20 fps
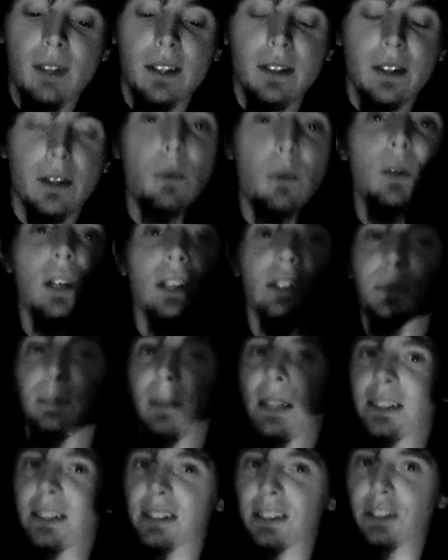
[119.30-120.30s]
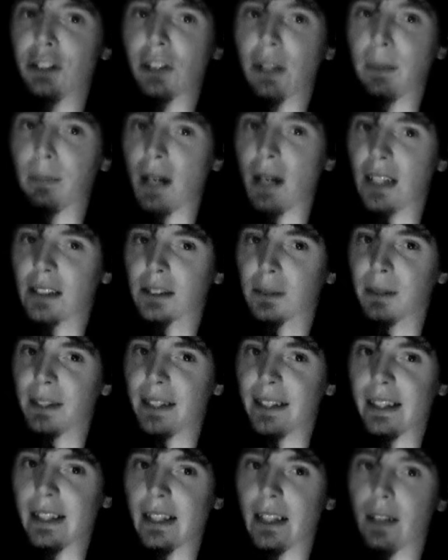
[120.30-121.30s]
The worst medicine you could possibly
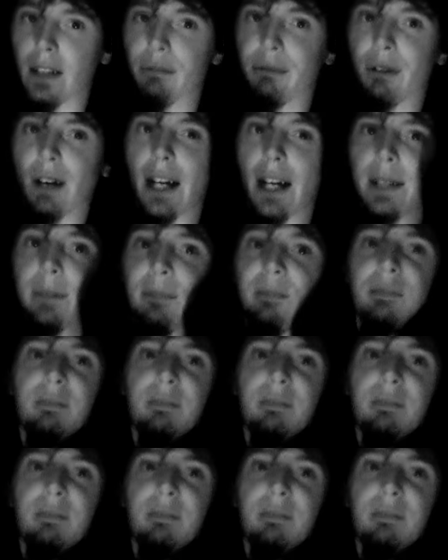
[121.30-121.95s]
think of, right?